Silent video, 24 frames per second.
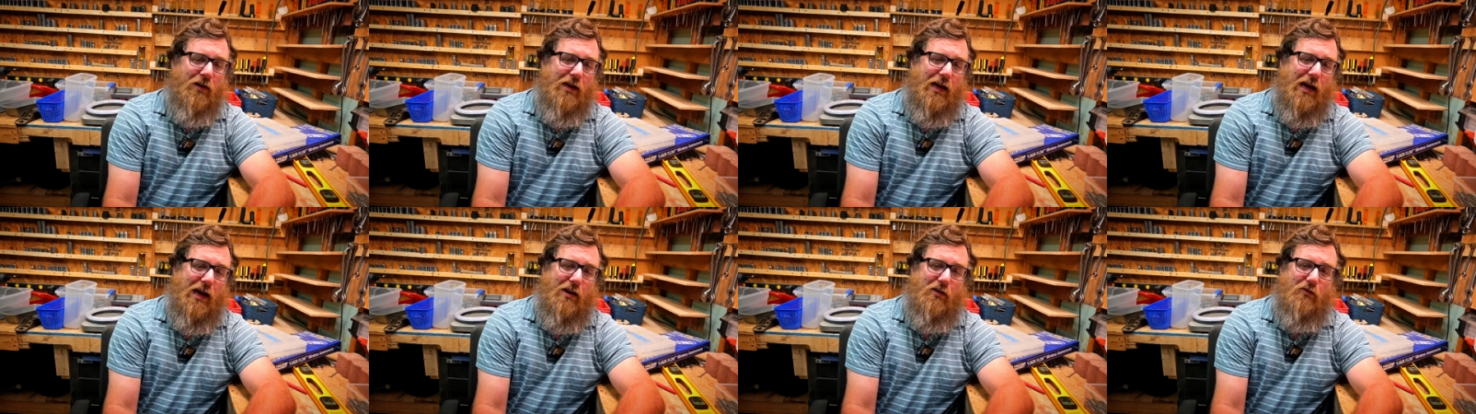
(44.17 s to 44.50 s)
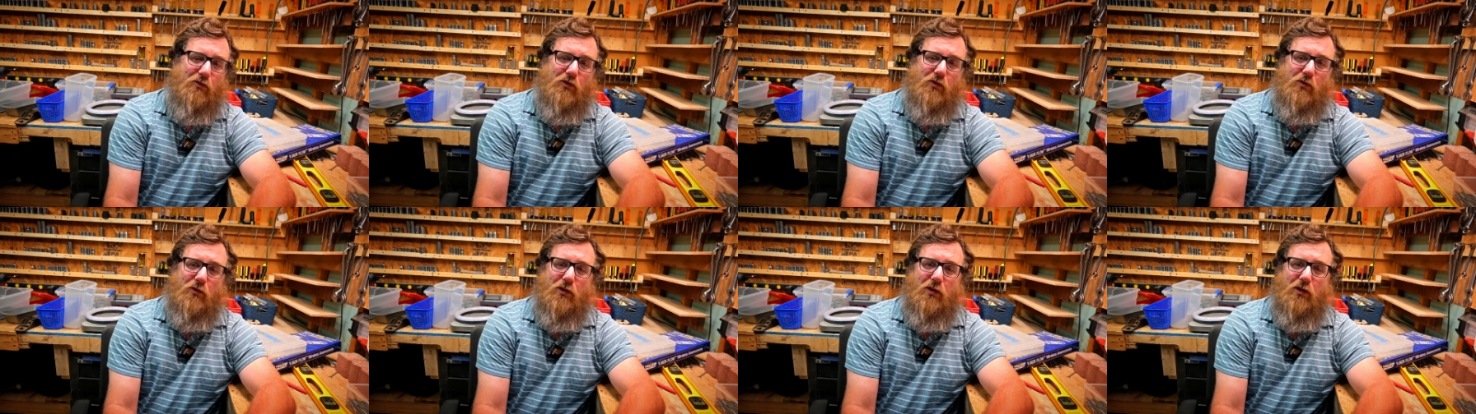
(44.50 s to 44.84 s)

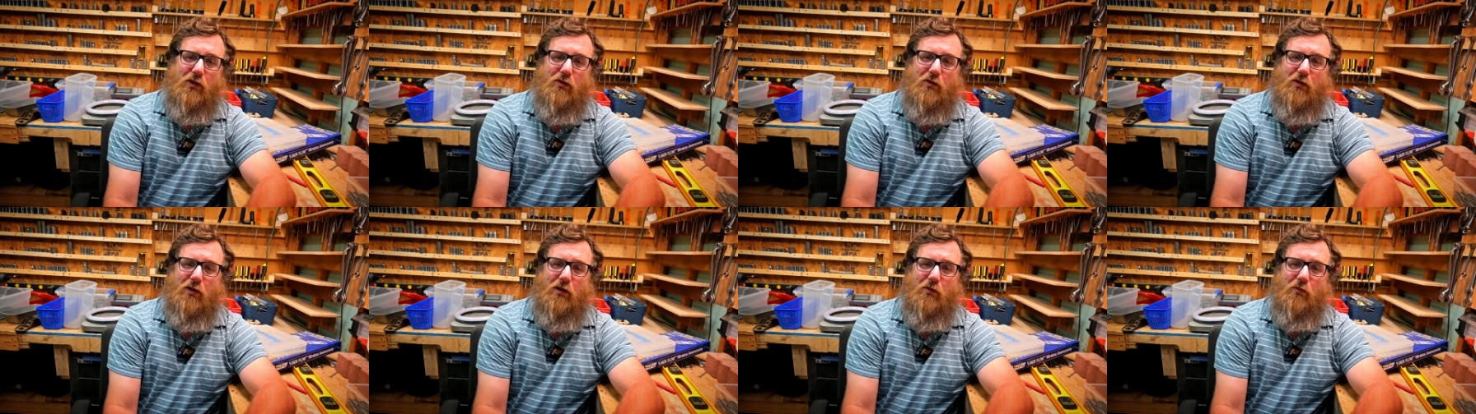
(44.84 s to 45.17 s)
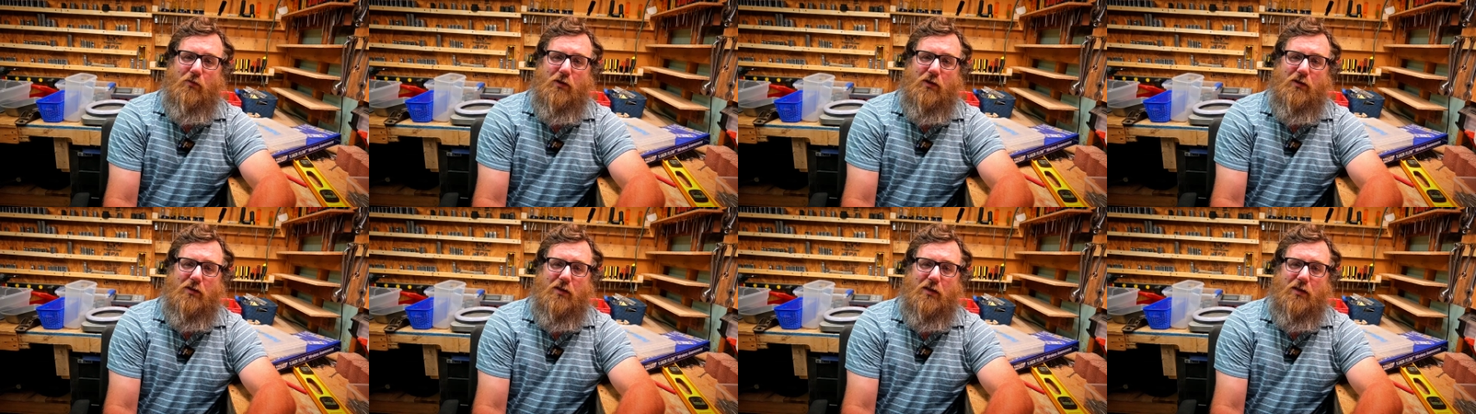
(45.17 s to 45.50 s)
Outdoor unit
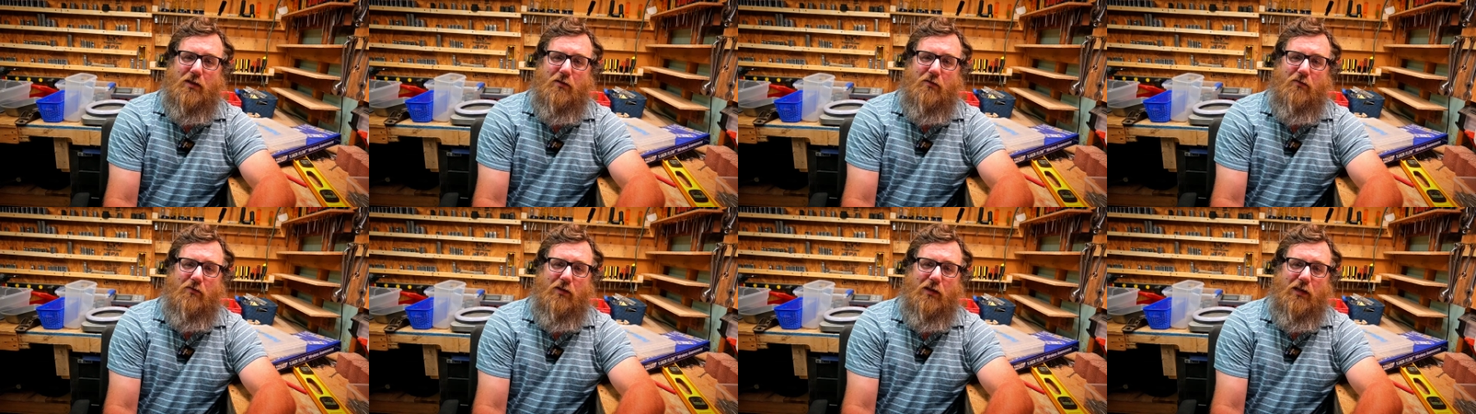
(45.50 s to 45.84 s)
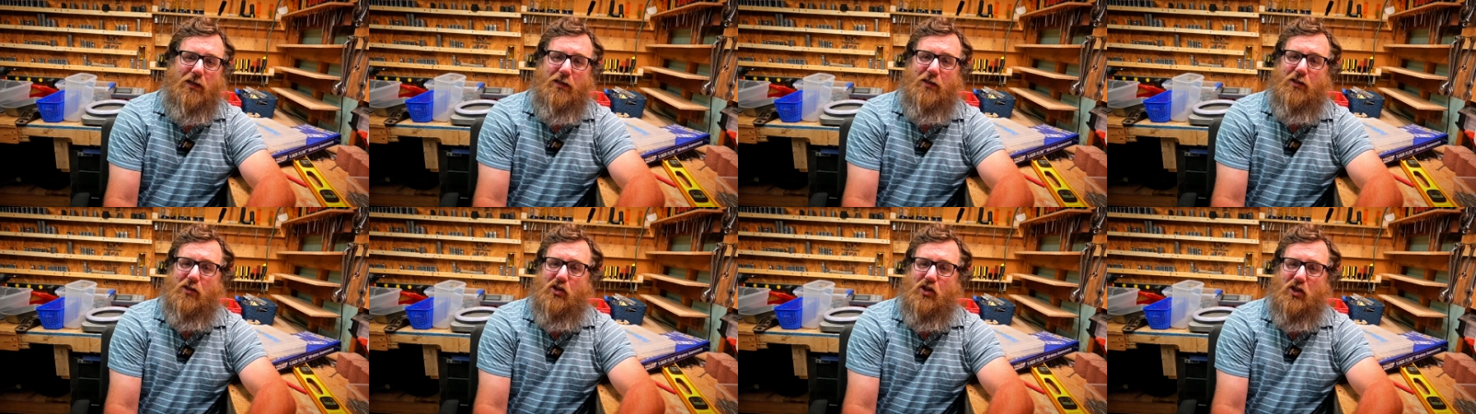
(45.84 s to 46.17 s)
was in really
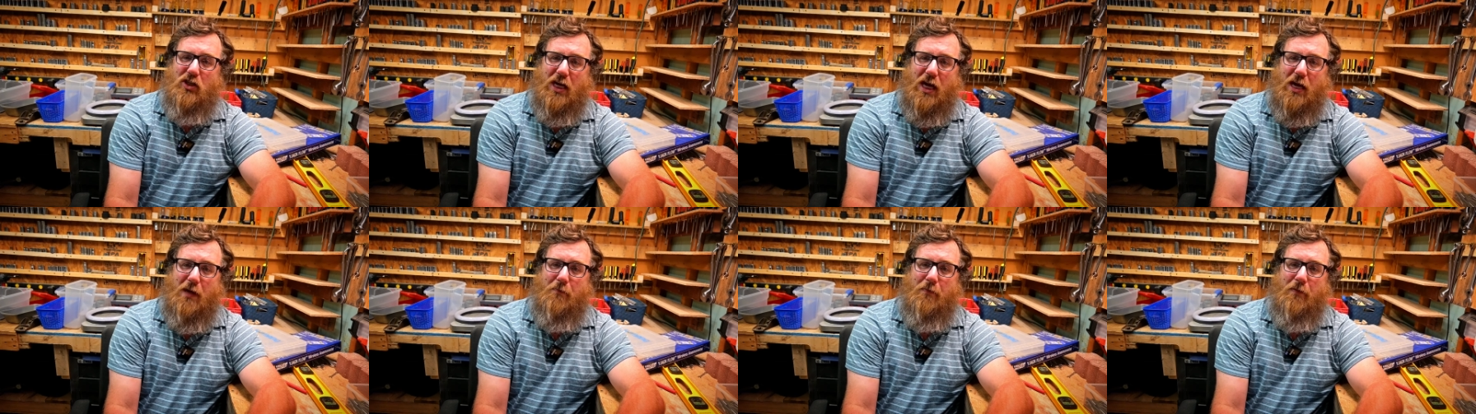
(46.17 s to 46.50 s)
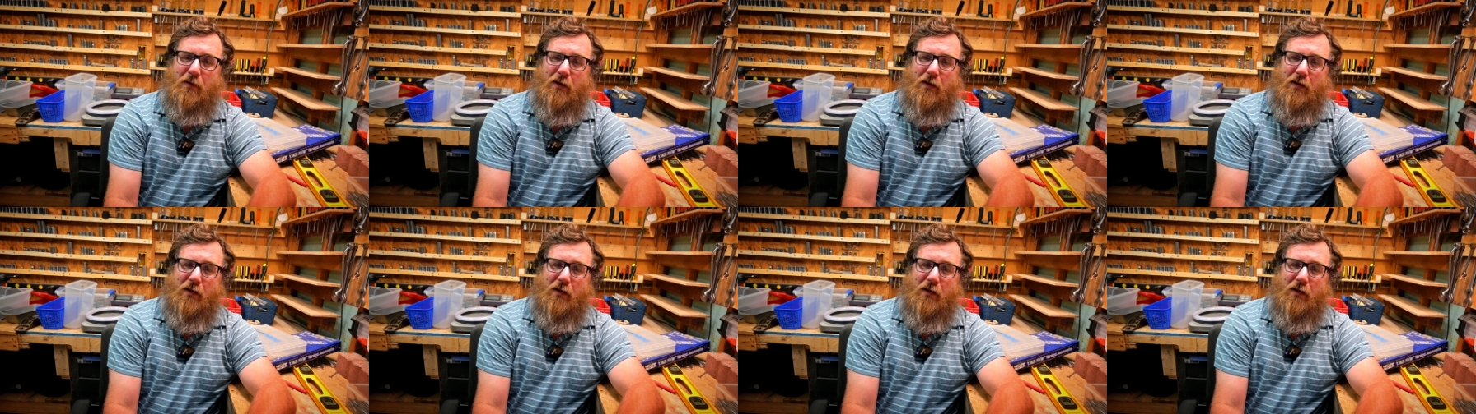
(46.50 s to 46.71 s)
good shape,